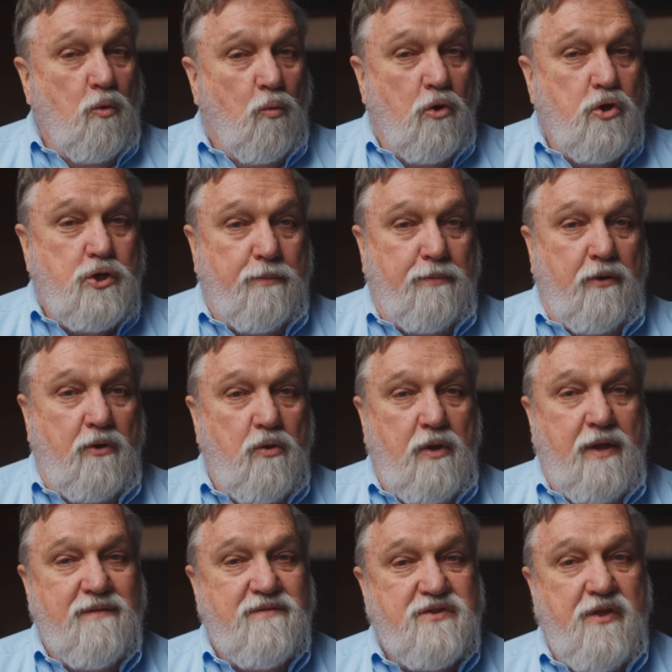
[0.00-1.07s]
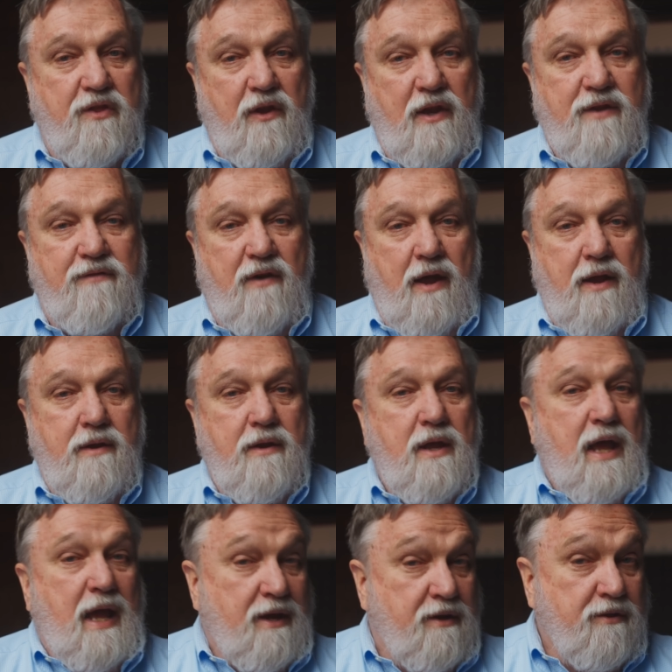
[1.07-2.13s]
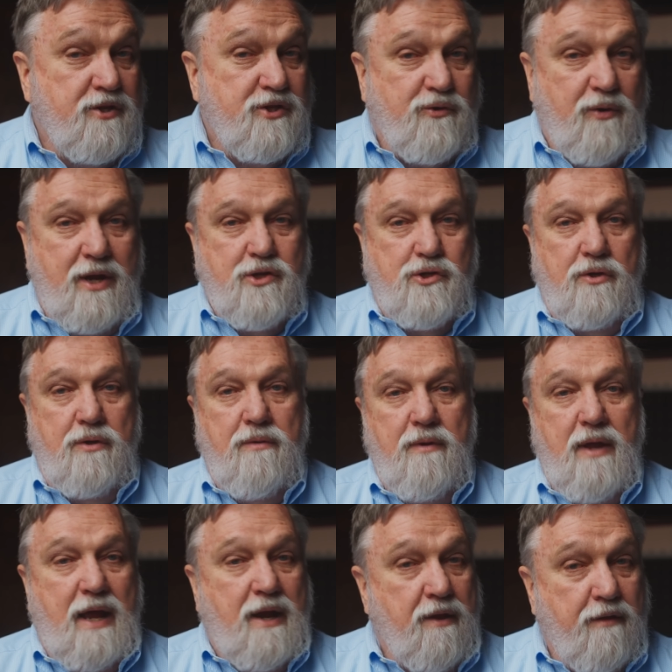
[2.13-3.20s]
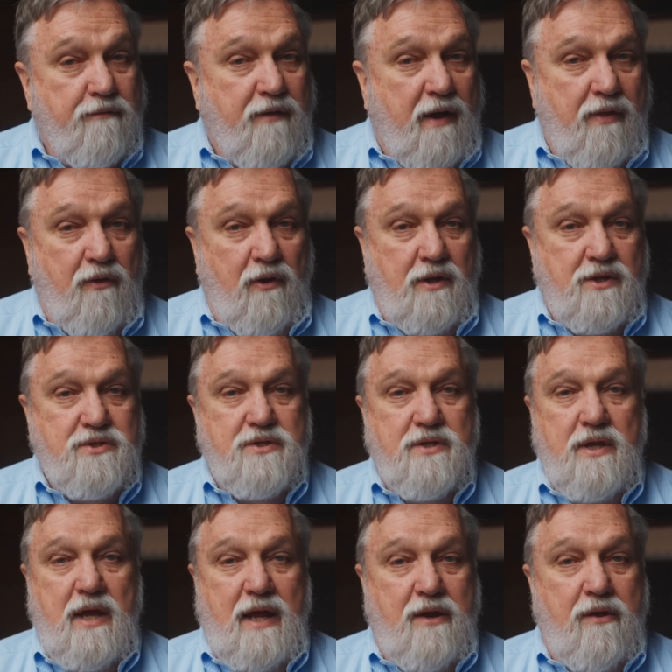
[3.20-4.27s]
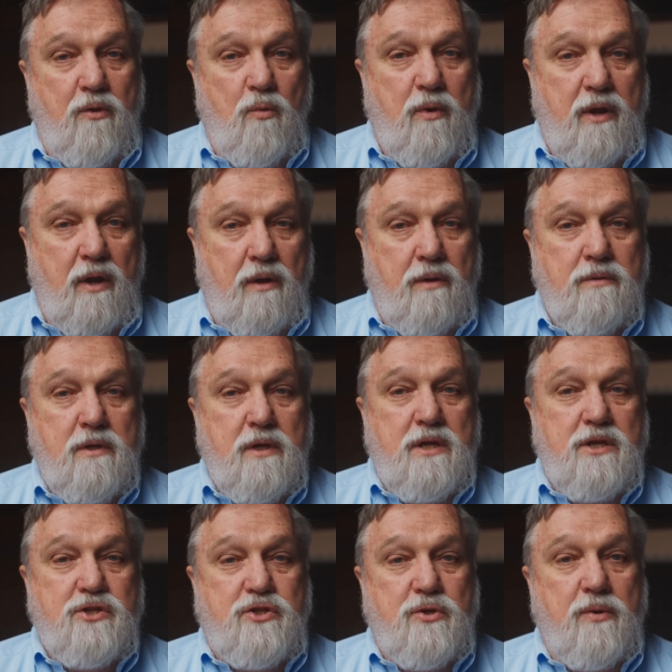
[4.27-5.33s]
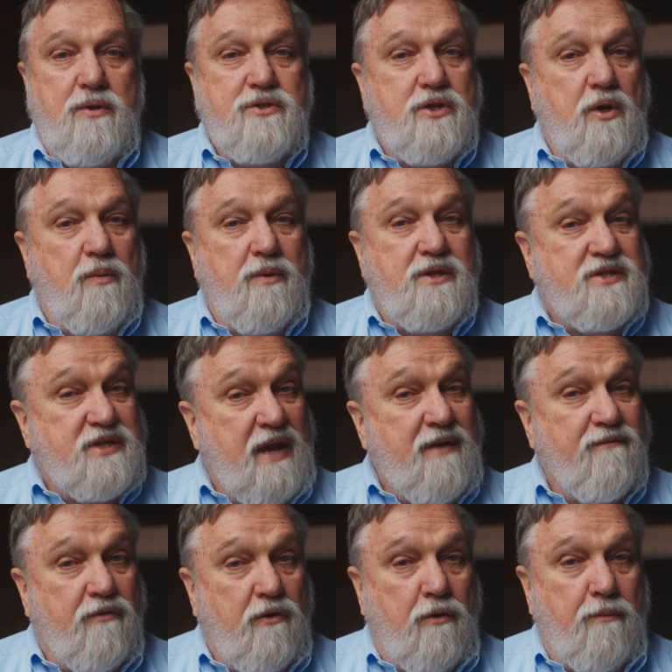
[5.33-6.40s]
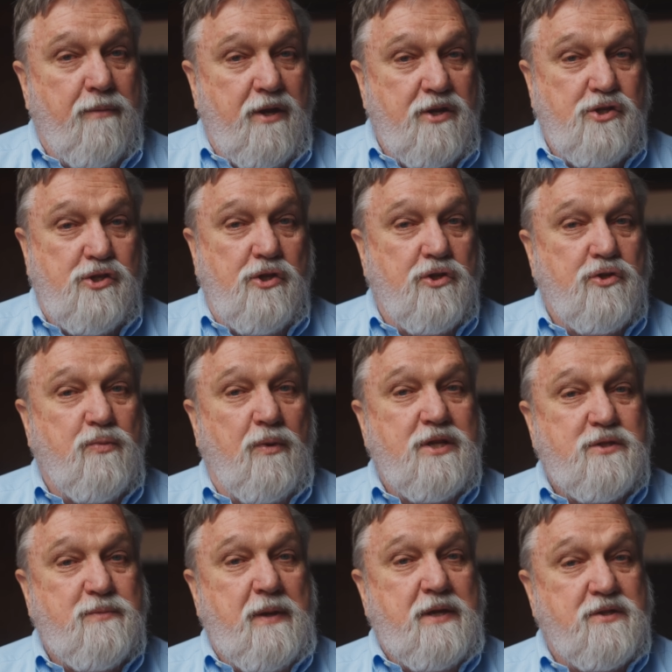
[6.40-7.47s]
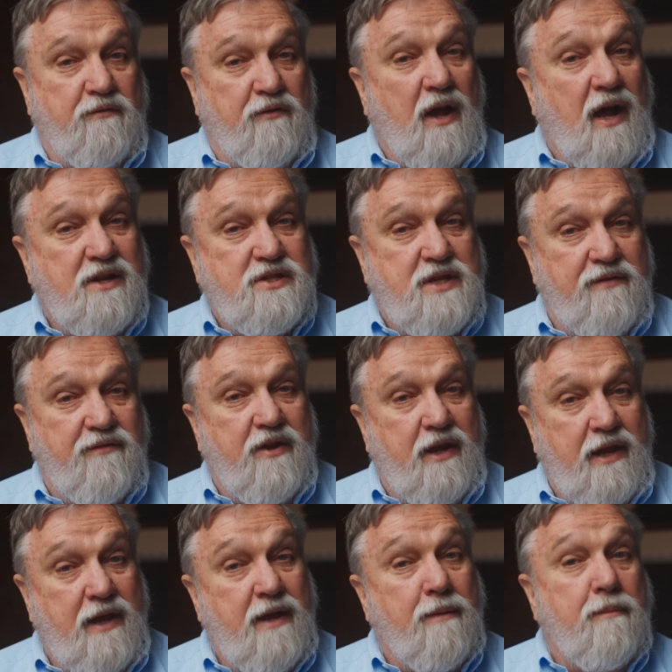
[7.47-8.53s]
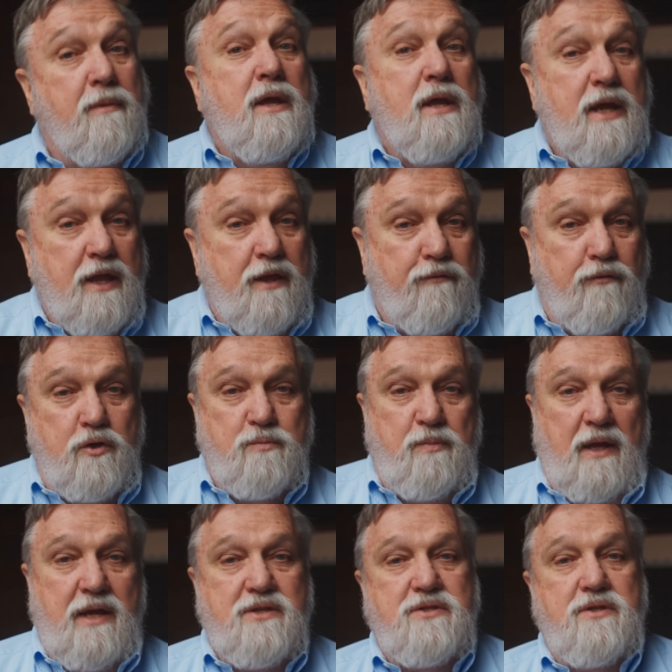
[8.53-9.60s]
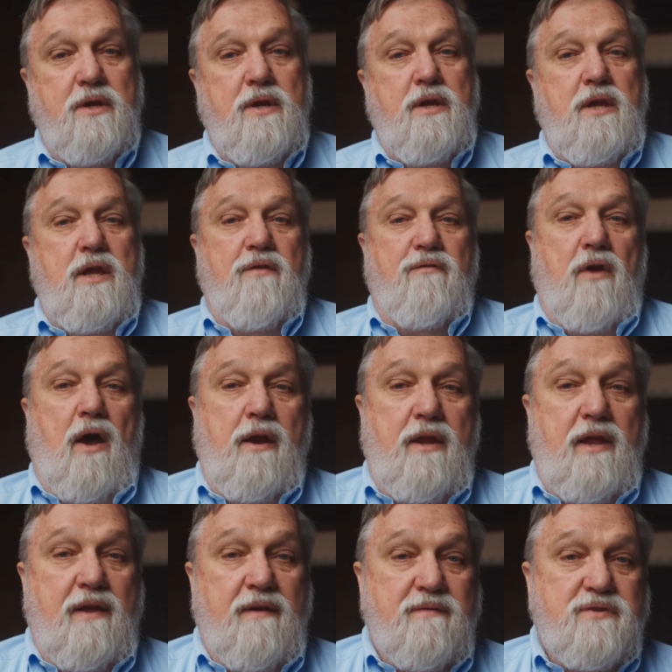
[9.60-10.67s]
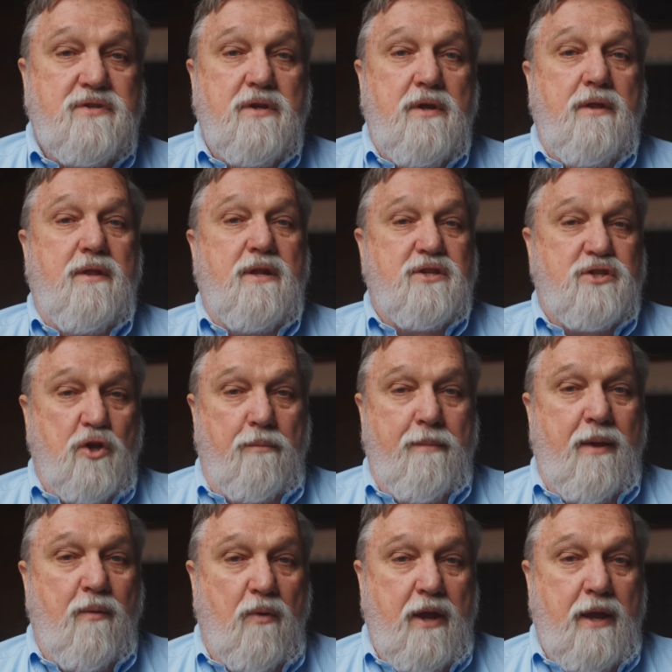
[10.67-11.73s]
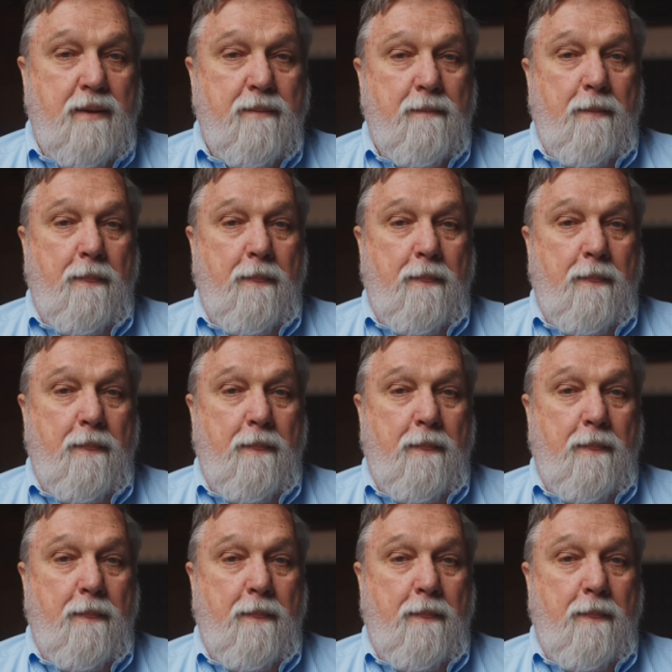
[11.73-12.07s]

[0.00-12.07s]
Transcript: The worshiper who gives to the Levite, and to the stranger, and to the fatherless, and to the widow, is doing so with the same verb that is used when it speaks of God's giving to him in the first place. If God gives, then so may we.